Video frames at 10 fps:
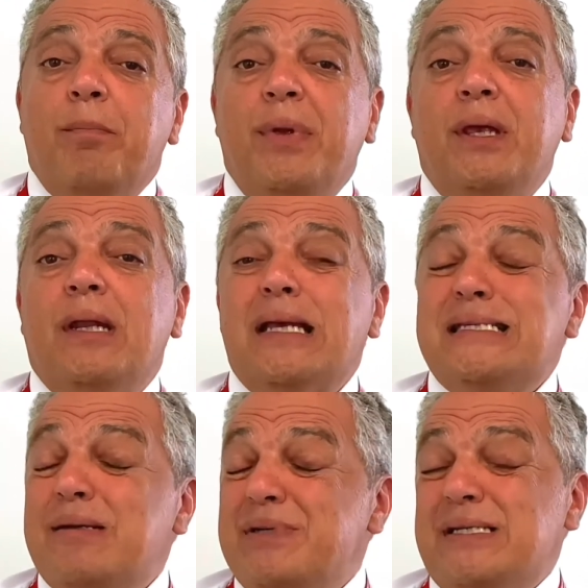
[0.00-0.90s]
being
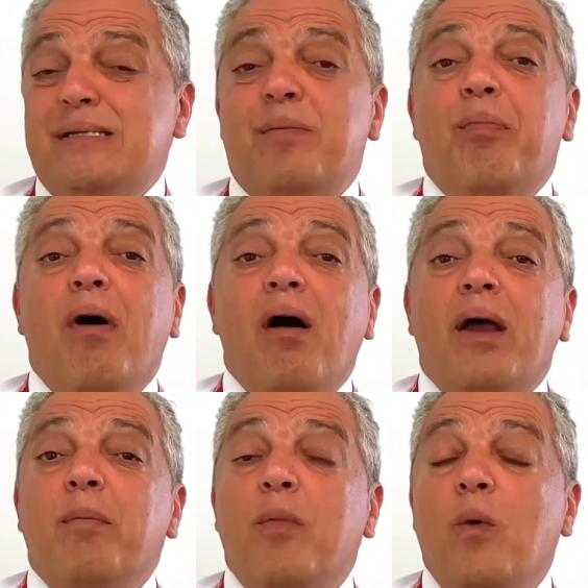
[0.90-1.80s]
exhibited
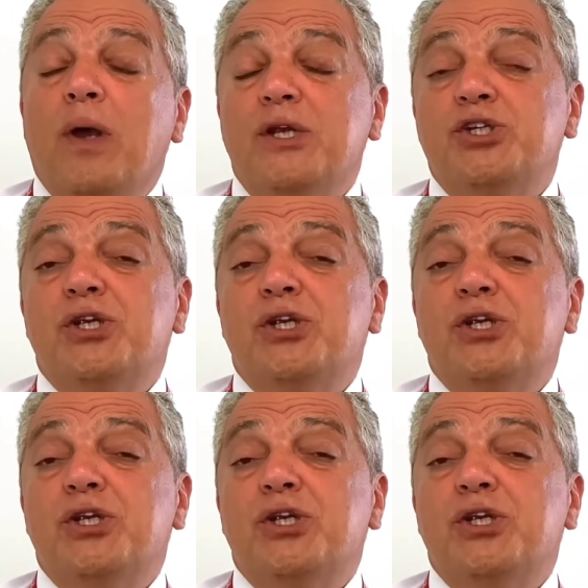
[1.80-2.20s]
by mortgage